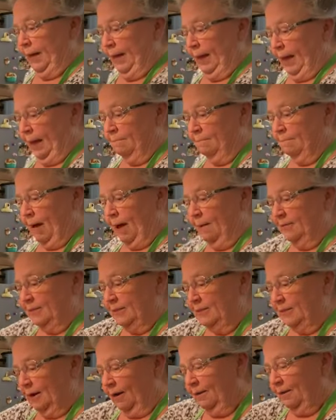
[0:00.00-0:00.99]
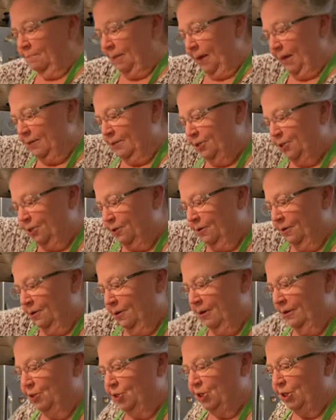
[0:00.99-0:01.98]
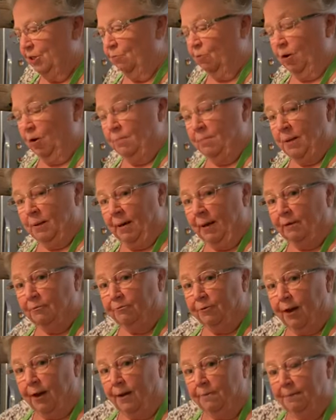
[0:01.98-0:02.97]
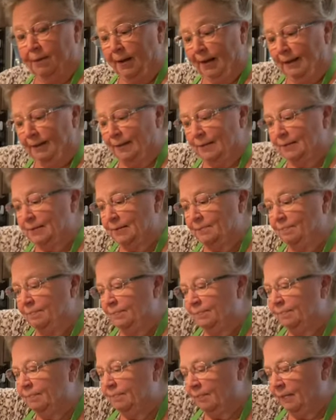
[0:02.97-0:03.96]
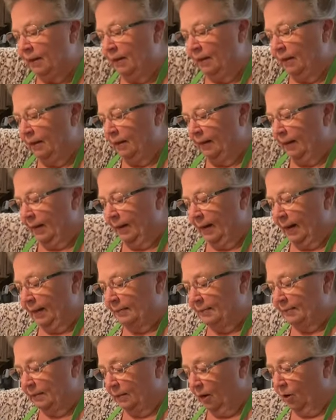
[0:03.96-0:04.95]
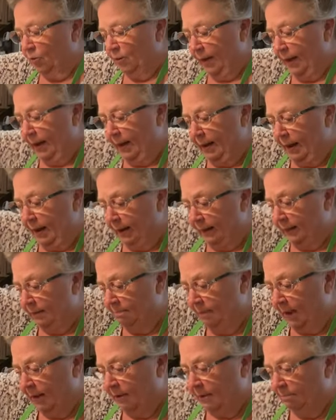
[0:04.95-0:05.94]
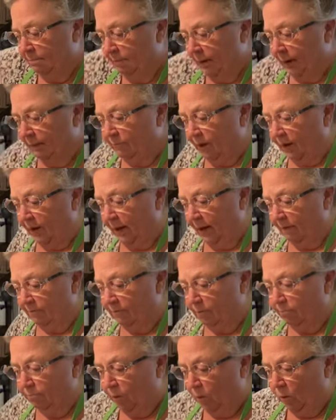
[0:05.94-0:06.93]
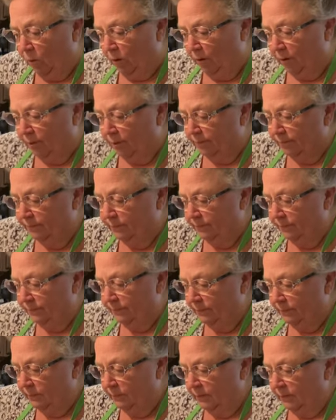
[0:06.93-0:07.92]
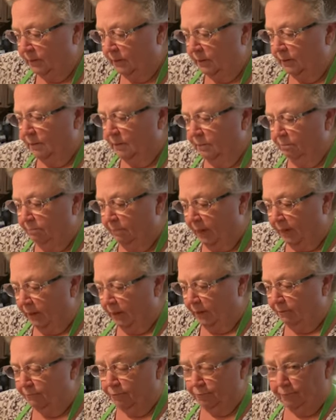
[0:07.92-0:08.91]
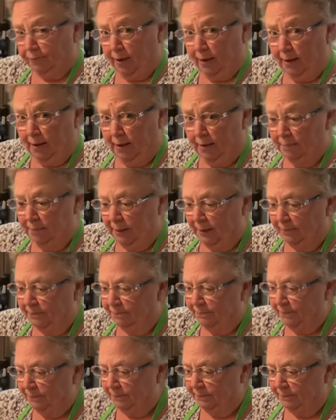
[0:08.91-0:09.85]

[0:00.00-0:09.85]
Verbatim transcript: And my study manager, she wanted me to make fried pies. And I said, okay, I can make them, but I've got to have a boiler big enough to fry them in.